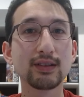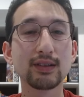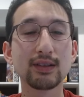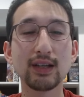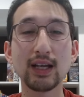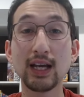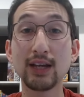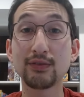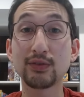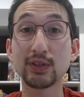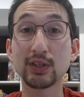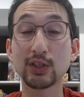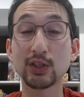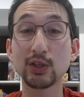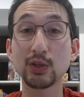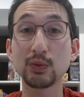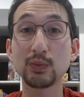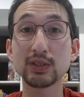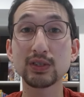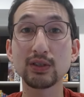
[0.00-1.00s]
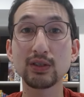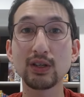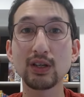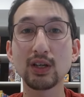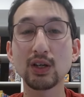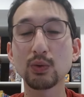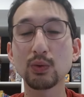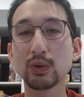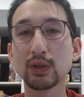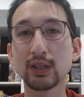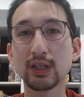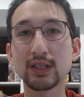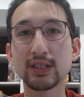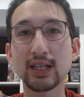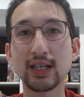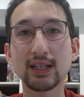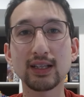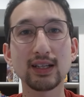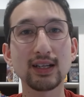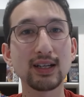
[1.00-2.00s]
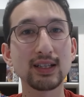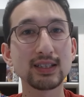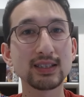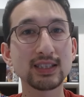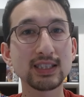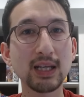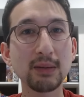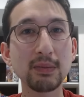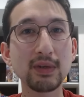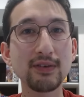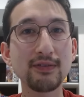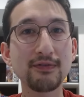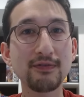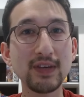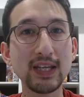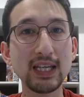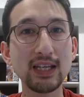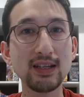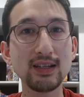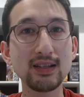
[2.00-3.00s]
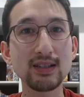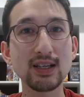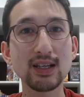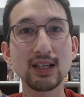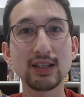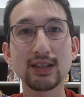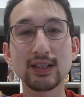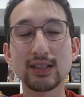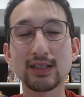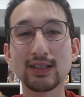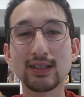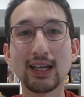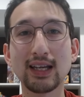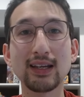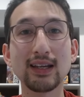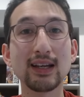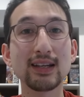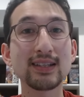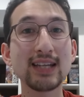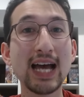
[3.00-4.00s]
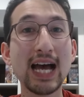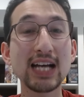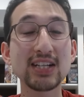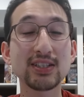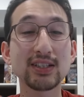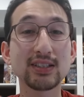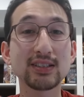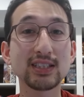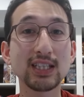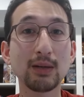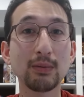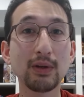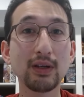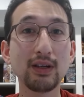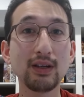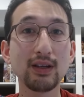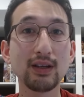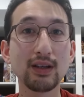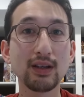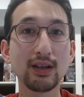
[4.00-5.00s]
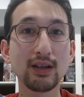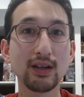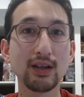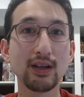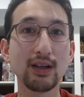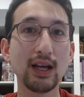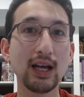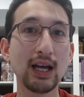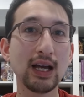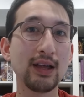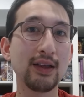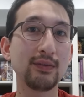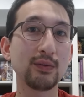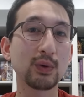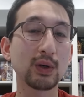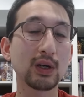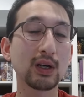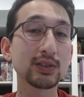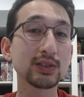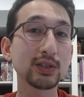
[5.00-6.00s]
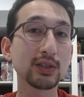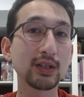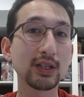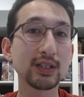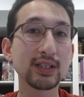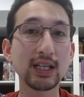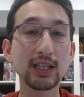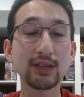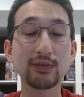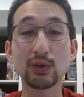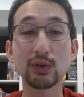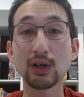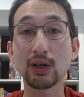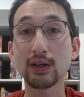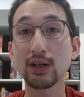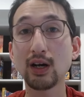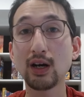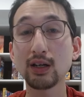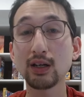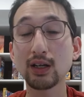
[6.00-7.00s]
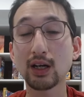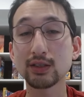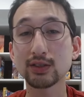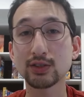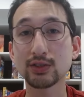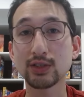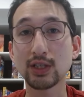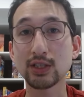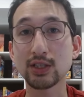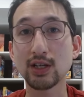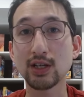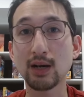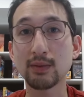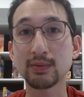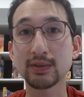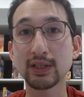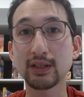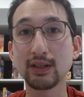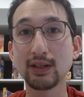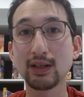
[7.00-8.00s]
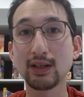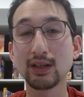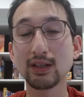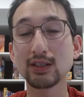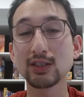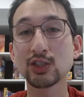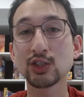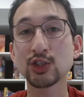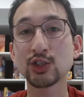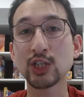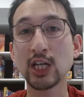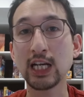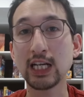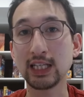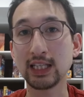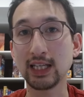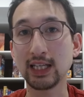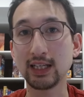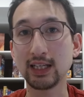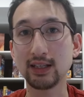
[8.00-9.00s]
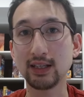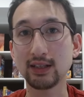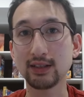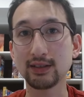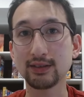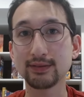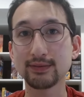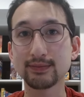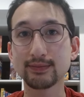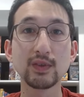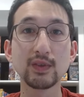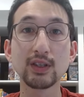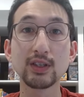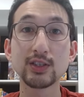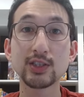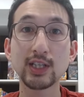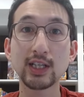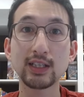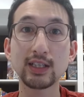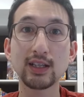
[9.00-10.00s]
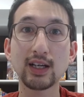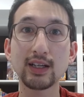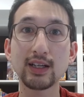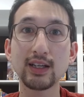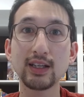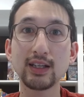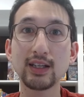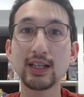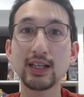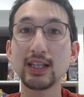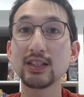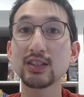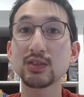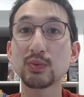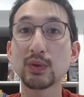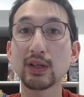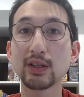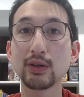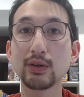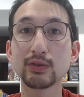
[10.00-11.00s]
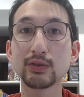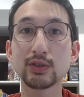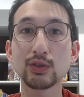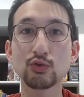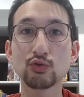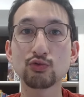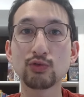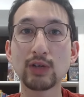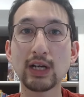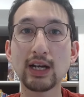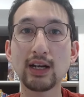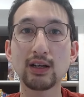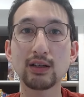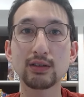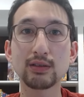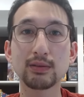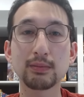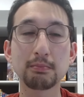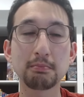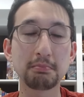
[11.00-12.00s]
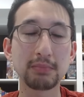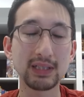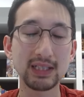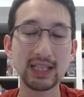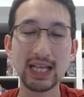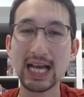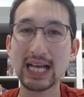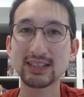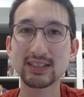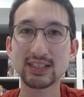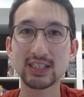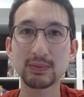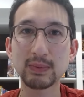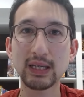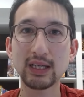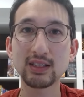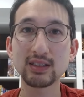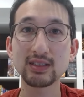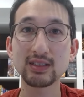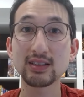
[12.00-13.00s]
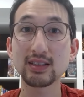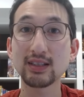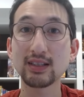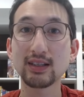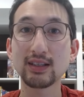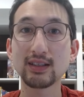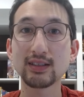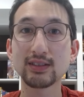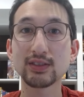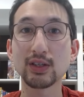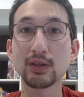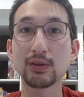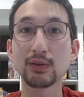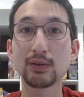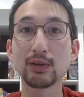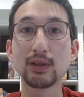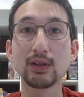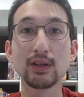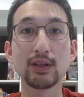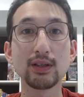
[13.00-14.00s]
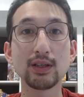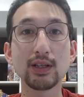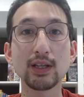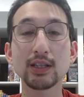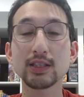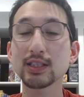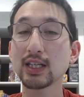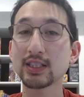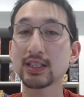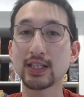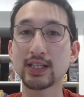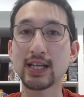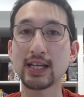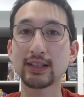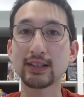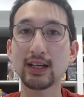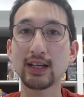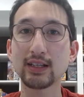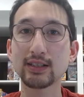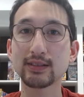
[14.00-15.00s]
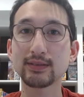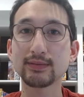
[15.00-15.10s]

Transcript: and for the good wizard, we're going to take Summon Fiend. This is a Tasha's summon, and we're also going to take for our non-concentration option, Chain Lightning. Chain Lightning is one of those rare blast spells, so it's nice to take that.